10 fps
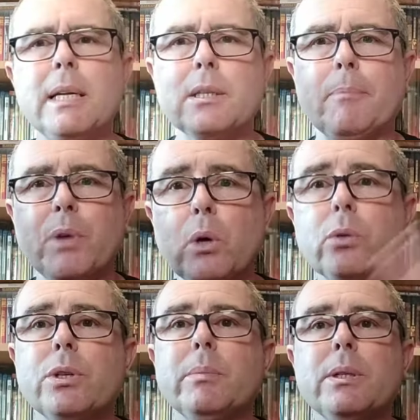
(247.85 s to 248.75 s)
It's the
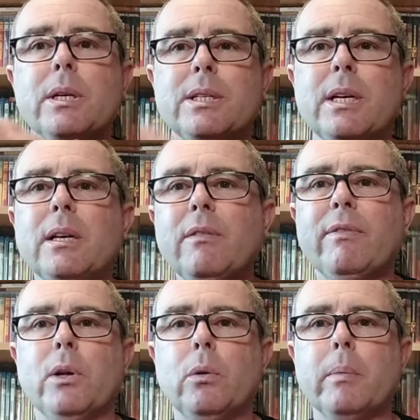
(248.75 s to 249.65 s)
ultimate teen
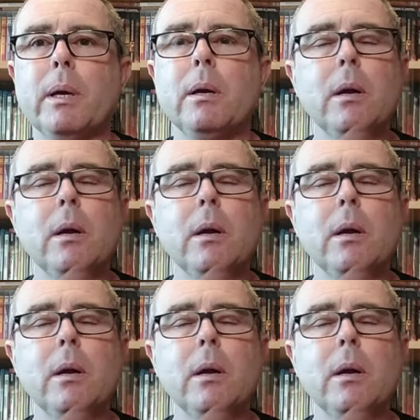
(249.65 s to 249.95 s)
film.